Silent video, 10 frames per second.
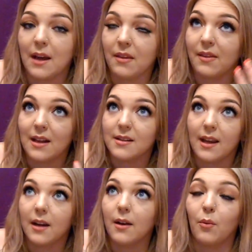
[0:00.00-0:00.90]
I think that's
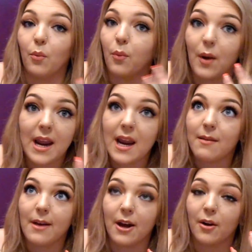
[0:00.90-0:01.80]
like
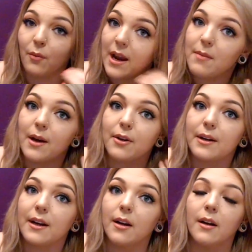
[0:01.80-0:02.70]
way better, way
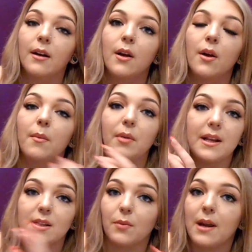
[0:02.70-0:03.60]
butterier,
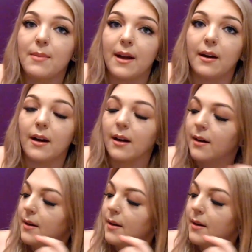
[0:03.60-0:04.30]
blends way better.